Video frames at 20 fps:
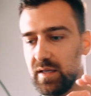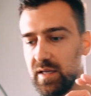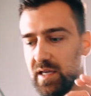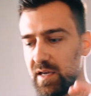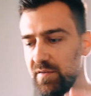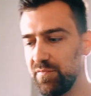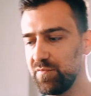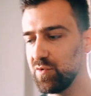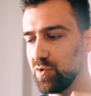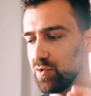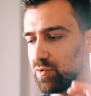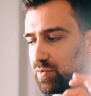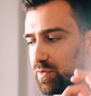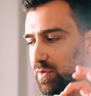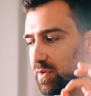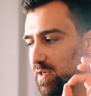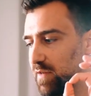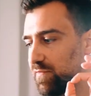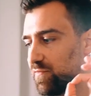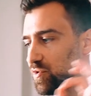if you
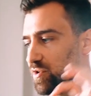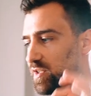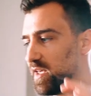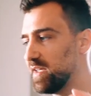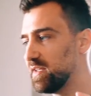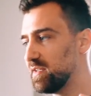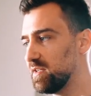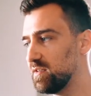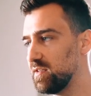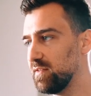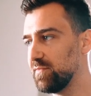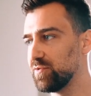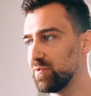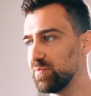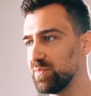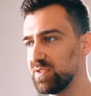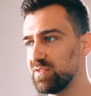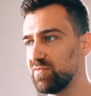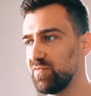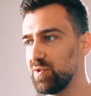take anything
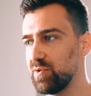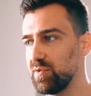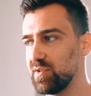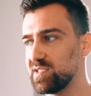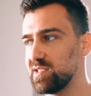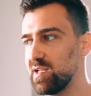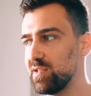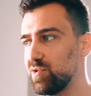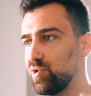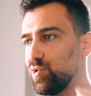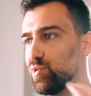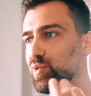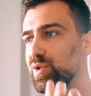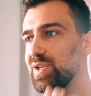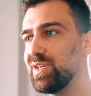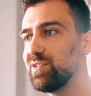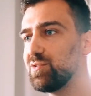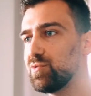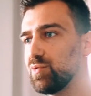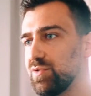from this video, is that you
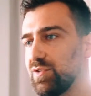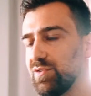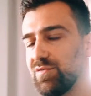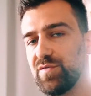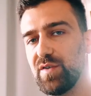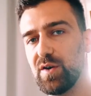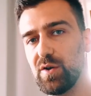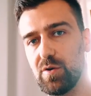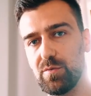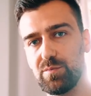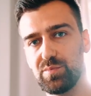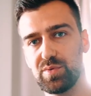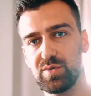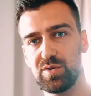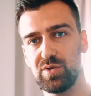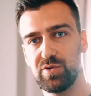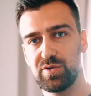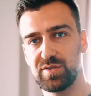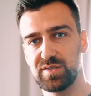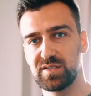need to develop
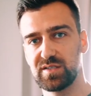your